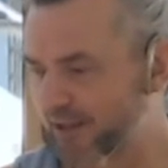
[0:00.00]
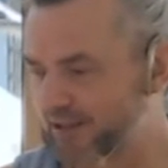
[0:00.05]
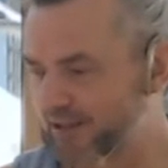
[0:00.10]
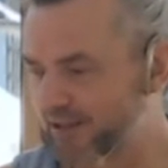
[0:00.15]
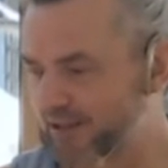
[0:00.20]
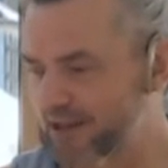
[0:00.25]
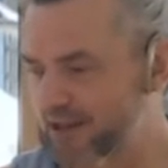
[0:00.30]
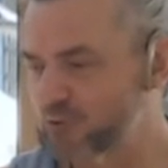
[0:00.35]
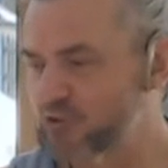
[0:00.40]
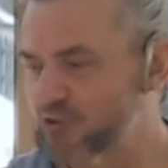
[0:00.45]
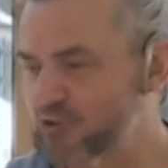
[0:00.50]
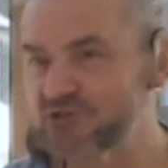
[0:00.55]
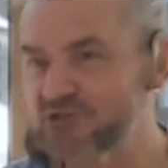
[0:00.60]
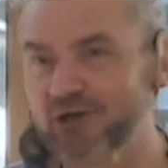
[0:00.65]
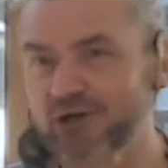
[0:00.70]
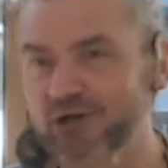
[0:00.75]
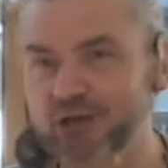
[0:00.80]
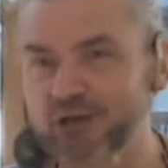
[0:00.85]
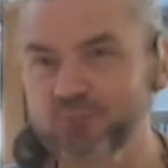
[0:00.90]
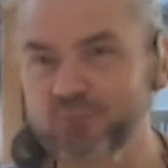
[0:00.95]
Now's
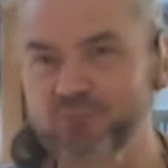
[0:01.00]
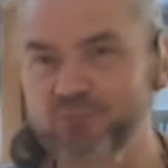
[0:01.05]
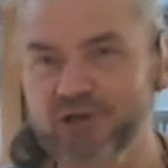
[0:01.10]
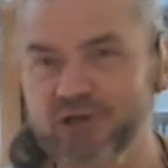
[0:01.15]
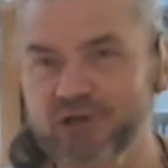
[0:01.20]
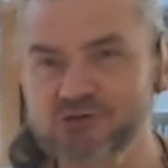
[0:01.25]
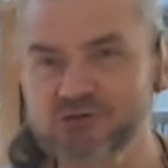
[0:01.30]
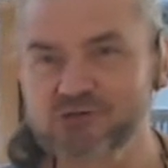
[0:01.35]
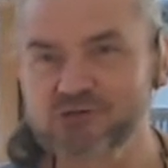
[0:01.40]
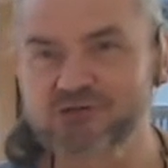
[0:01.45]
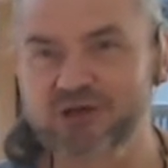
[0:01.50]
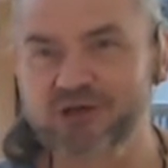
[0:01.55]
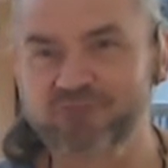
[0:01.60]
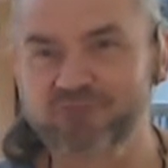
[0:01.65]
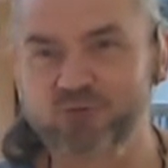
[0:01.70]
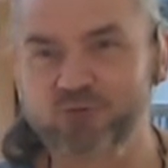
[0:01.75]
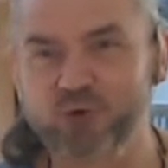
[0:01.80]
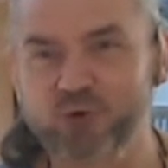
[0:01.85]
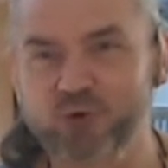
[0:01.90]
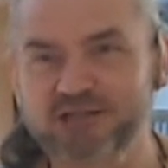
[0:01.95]
the time for
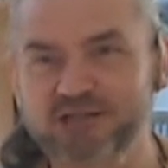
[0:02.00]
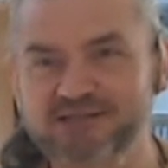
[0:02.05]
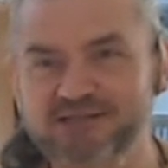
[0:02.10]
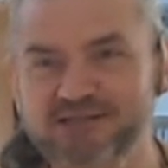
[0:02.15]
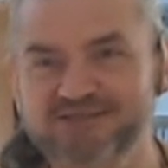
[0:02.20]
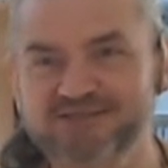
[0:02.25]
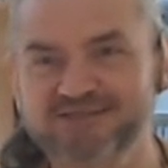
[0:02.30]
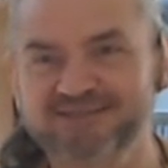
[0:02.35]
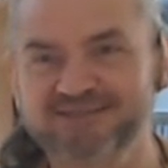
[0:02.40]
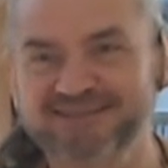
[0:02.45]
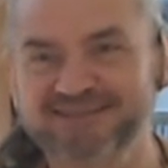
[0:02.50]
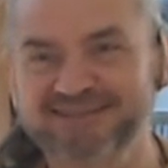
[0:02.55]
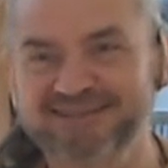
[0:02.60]
practice.